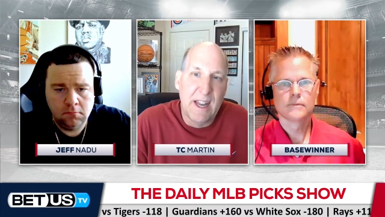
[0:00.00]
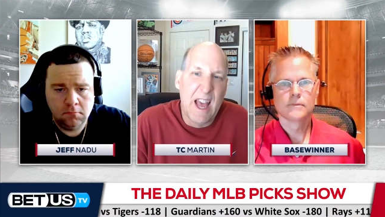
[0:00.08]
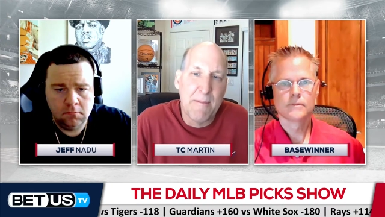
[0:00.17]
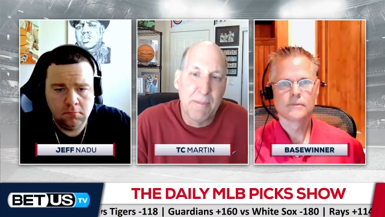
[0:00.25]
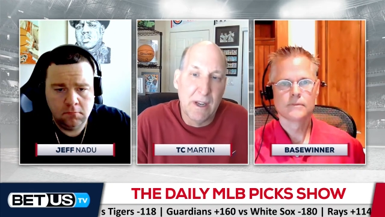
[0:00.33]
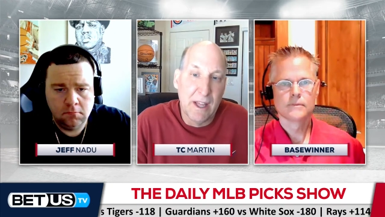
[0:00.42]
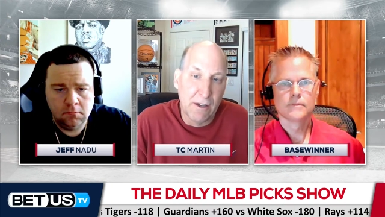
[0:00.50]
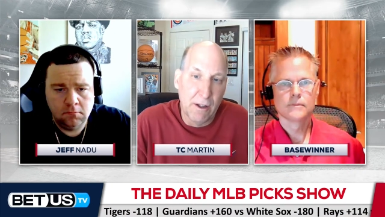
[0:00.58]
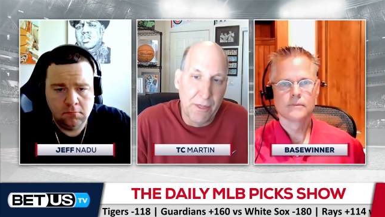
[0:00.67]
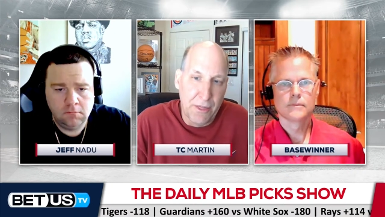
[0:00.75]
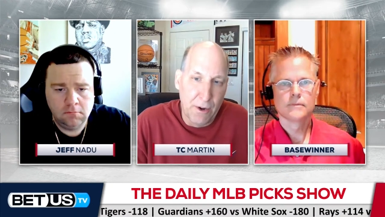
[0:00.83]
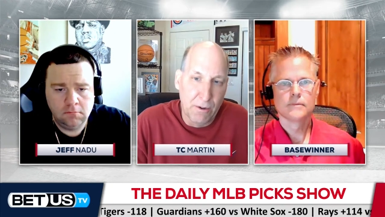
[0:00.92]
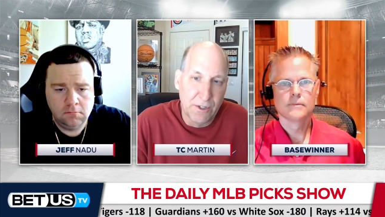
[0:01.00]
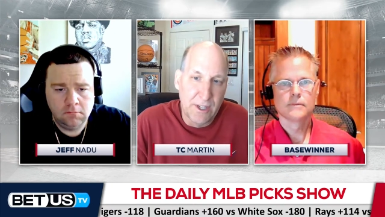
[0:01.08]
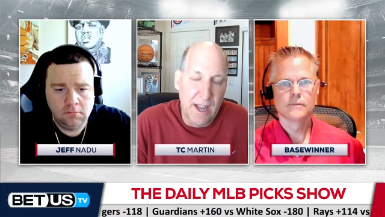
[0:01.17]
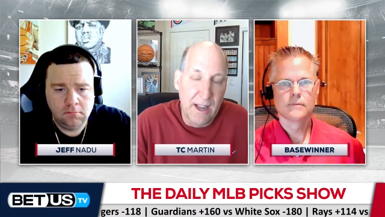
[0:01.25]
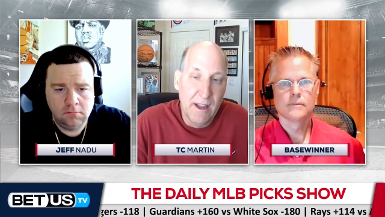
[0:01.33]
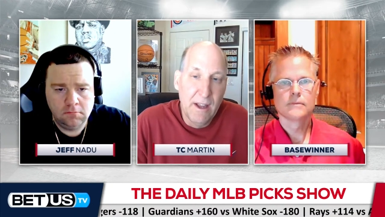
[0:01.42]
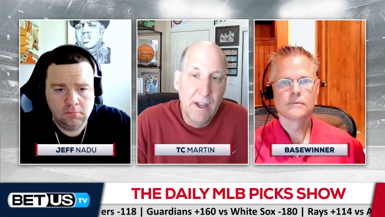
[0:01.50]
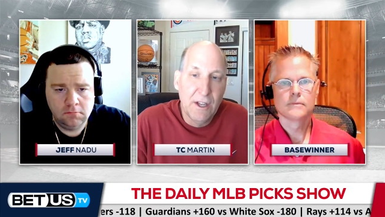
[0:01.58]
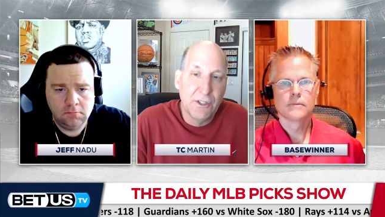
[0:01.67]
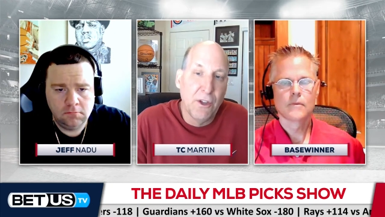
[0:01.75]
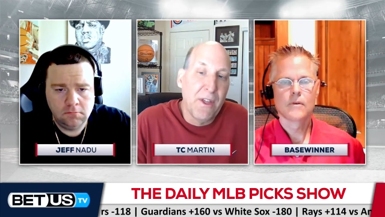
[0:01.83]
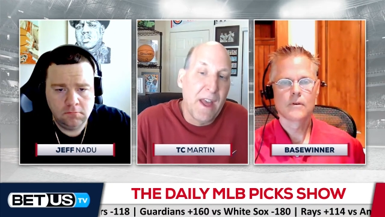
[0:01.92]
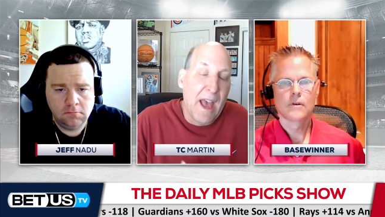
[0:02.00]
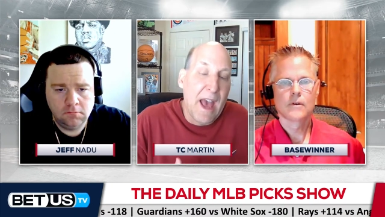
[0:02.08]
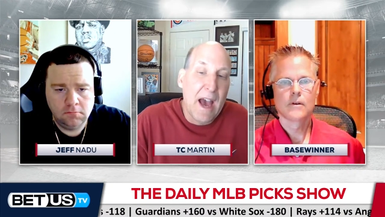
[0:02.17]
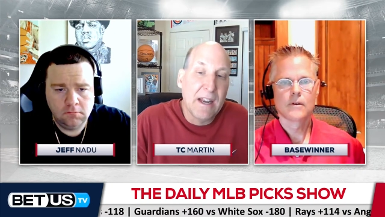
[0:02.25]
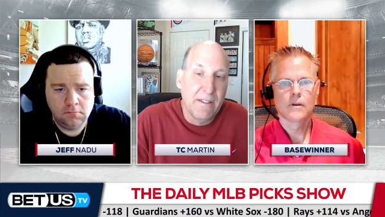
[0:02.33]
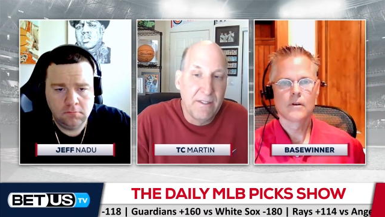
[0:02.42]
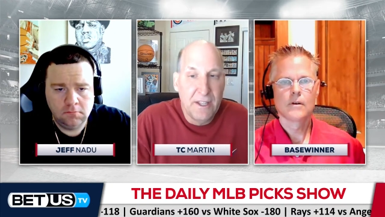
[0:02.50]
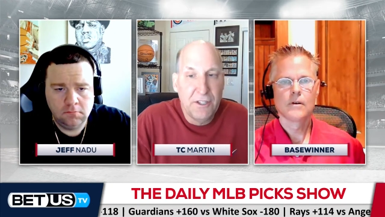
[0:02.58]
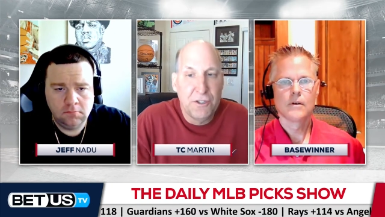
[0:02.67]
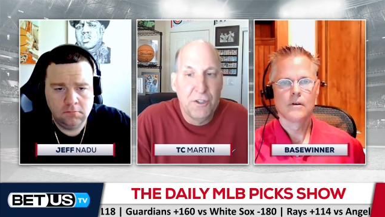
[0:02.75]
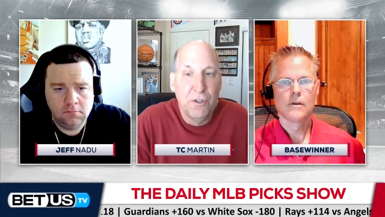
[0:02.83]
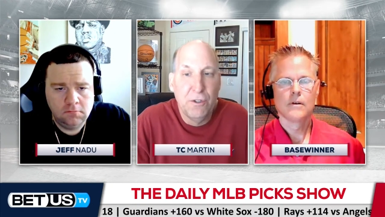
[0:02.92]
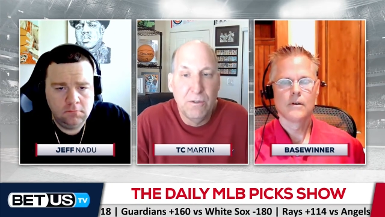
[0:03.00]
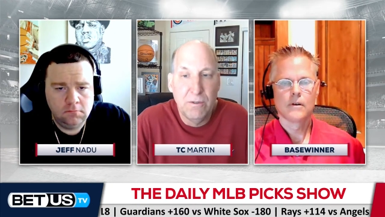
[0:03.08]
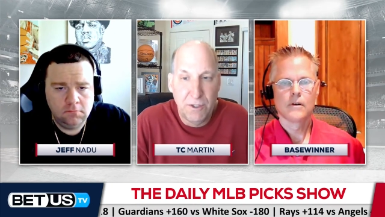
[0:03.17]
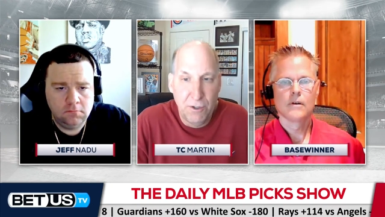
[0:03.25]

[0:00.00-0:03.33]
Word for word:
Speaker 1: that happened like on Thursday. So they added these two